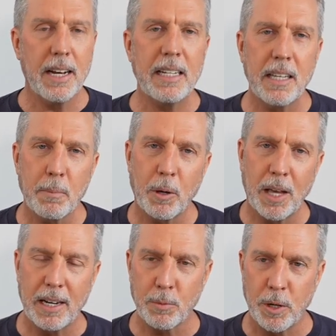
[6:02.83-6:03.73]
The nice thing about
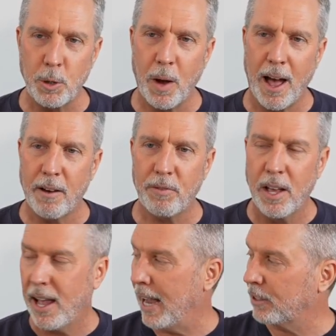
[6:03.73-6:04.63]
that is when you have
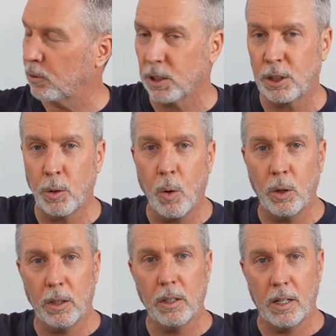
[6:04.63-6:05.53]
extra
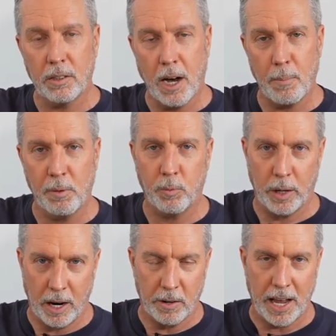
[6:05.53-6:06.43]
solar on top of
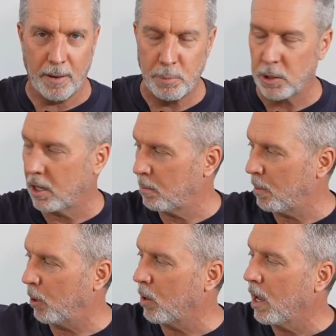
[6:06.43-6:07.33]
what I already have built onto
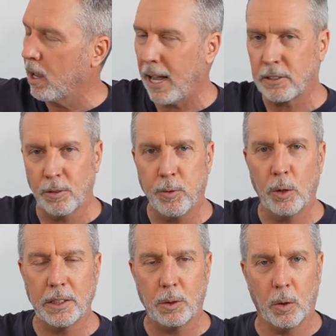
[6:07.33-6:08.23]
my boat, extra
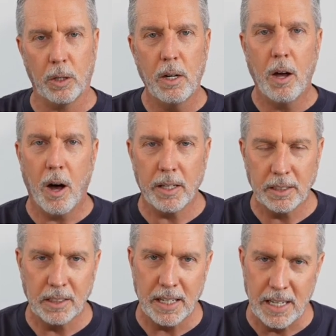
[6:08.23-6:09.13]
folding solar, on a
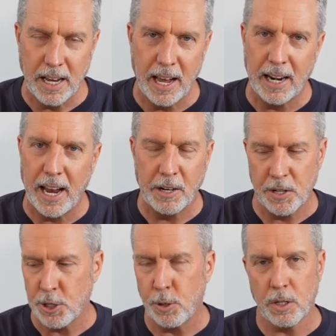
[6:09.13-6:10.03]
sunny day at
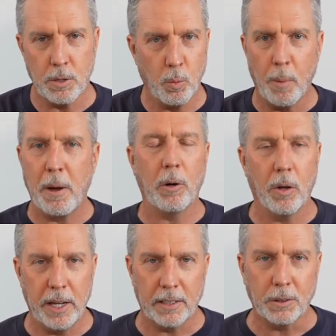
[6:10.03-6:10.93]
Anchorage, you can just whip out
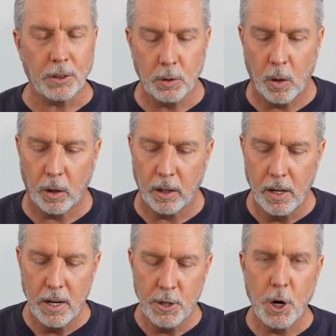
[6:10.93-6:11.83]
all the extra solar,
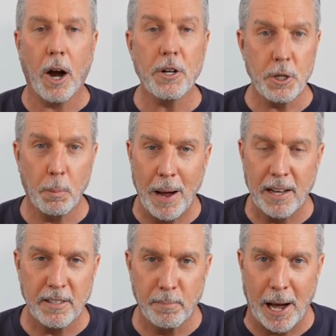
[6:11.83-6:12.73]
charge your
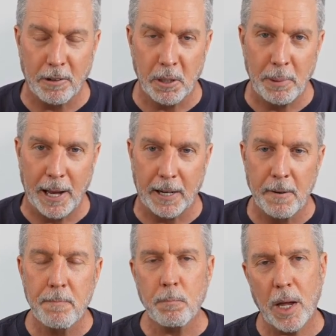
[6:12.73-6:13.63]
massive battery bank,
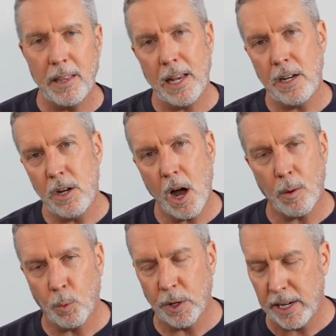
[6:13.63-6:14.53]
and then
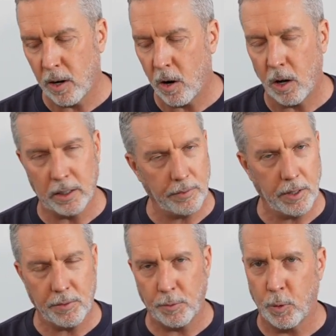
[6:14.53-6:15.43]
not worry at all,
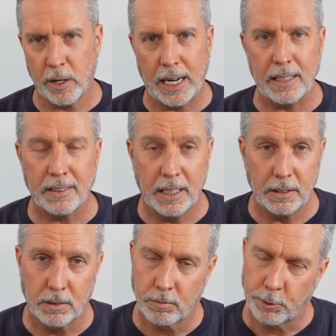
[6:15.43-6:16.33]
even if the forecast
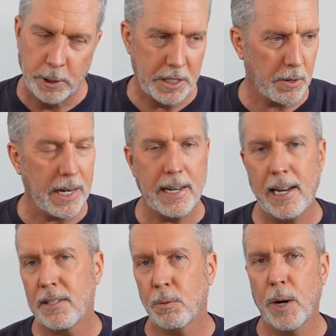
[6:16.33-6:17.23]
says three straight
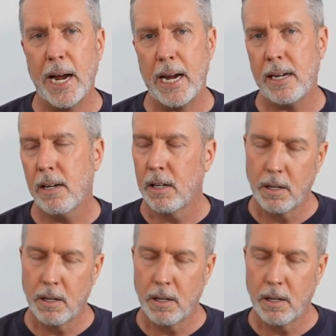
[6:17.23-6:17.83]
days of rain,